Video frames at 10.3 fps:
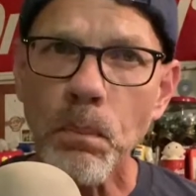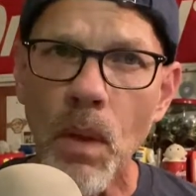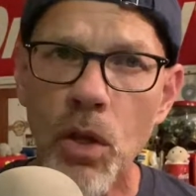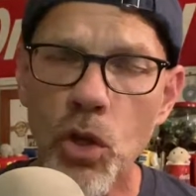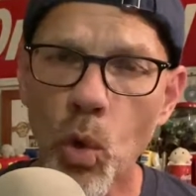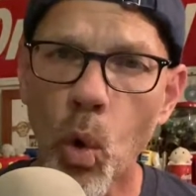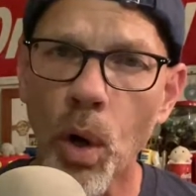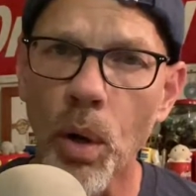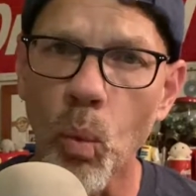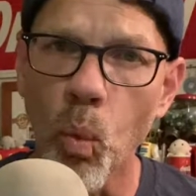
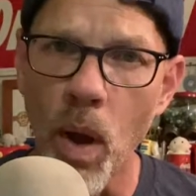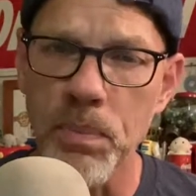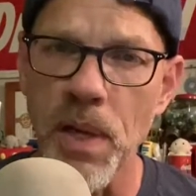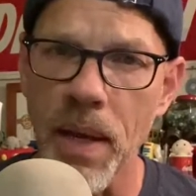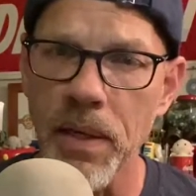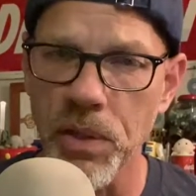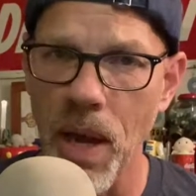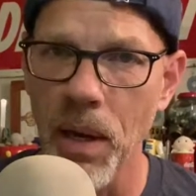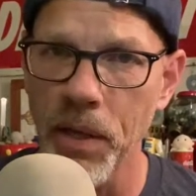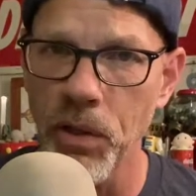your website is
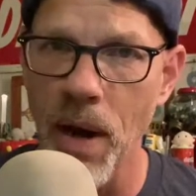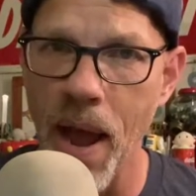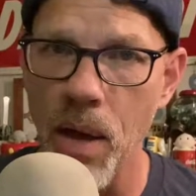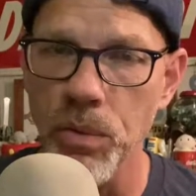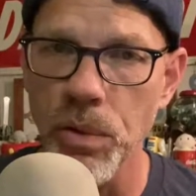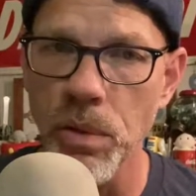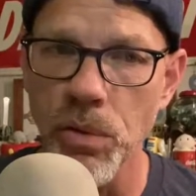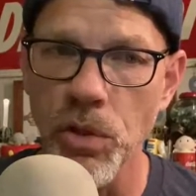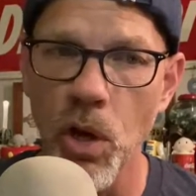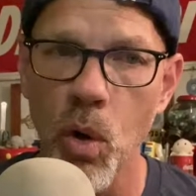kind of like your house and
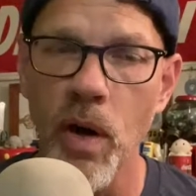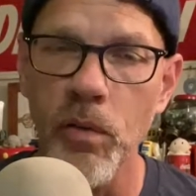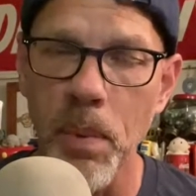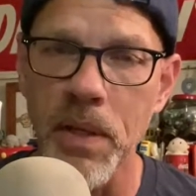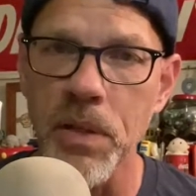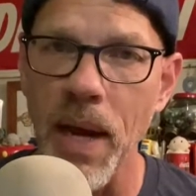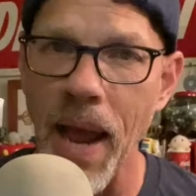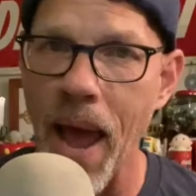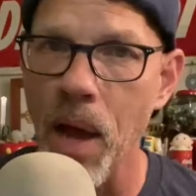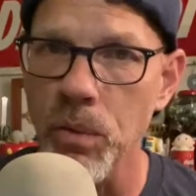so everybody's got a
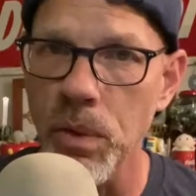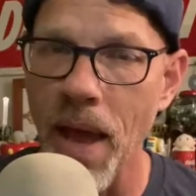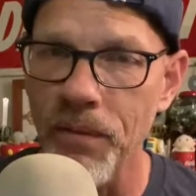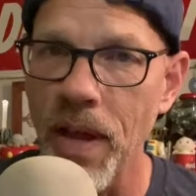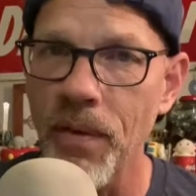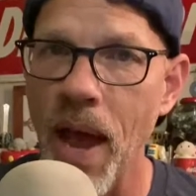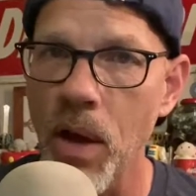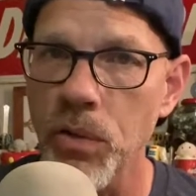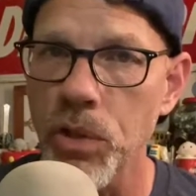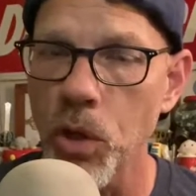house have to have a
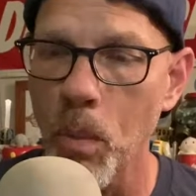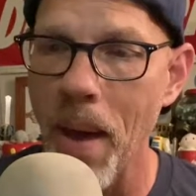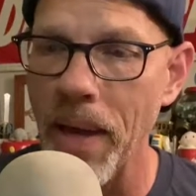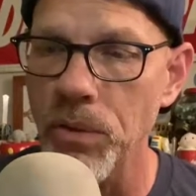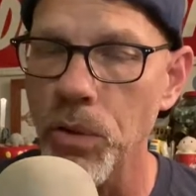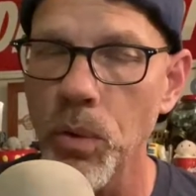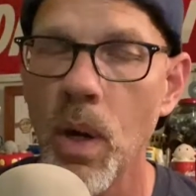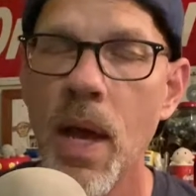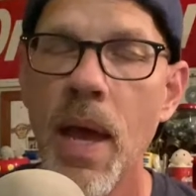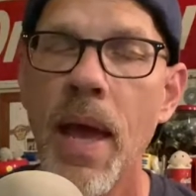house to go back to
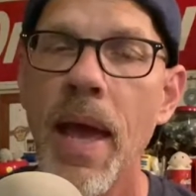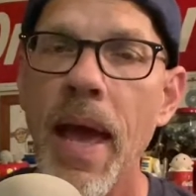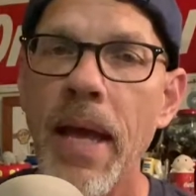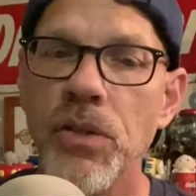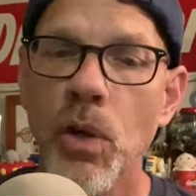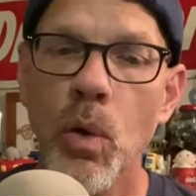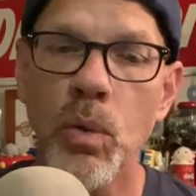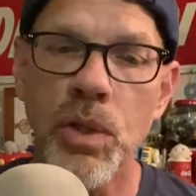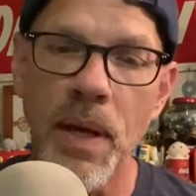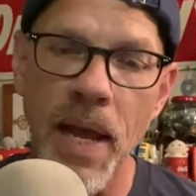and so
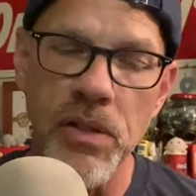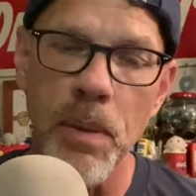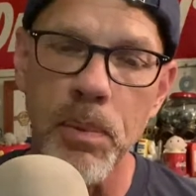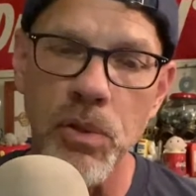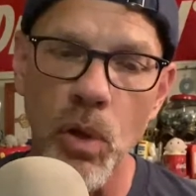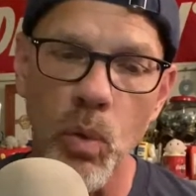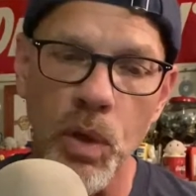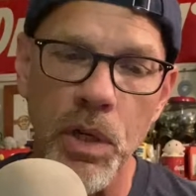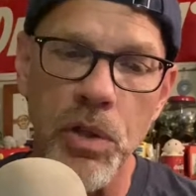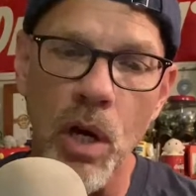today's episode we're
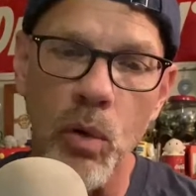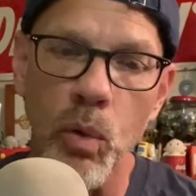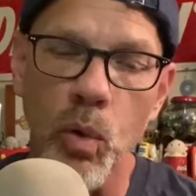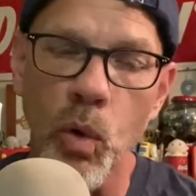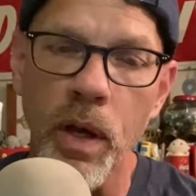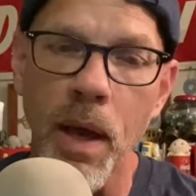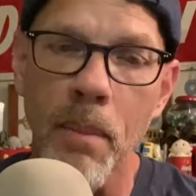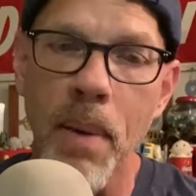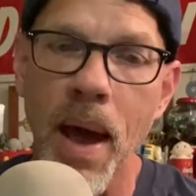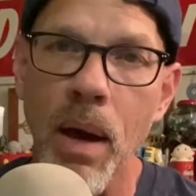going to talk real quick
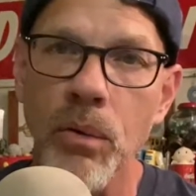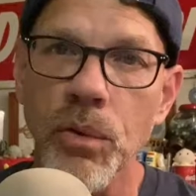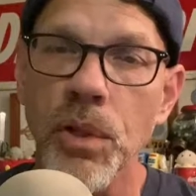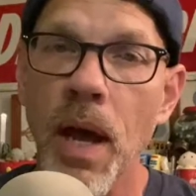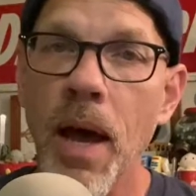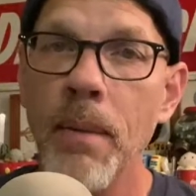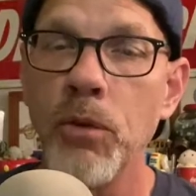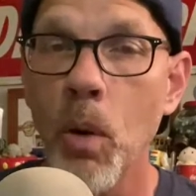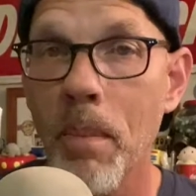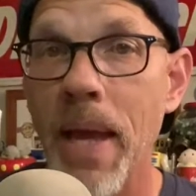about um,
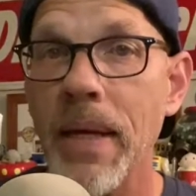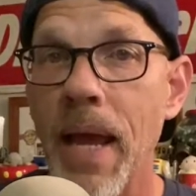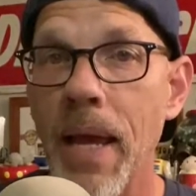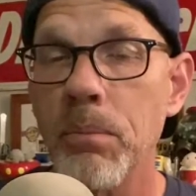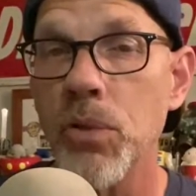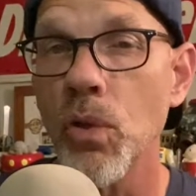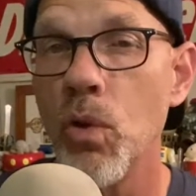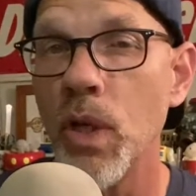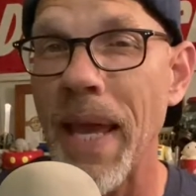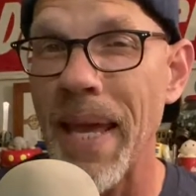domain names so
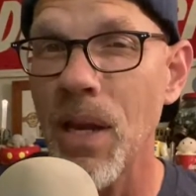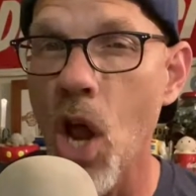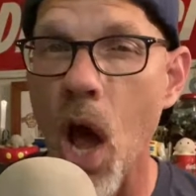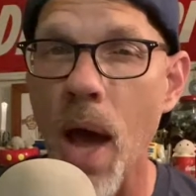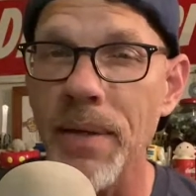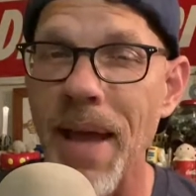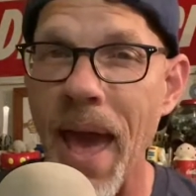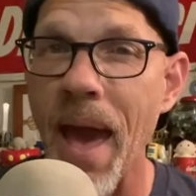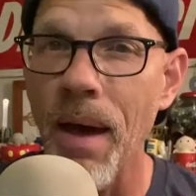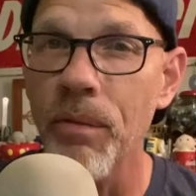you cannot
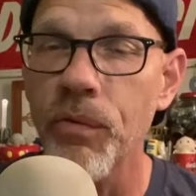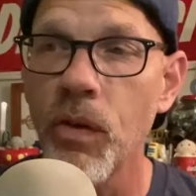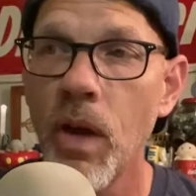have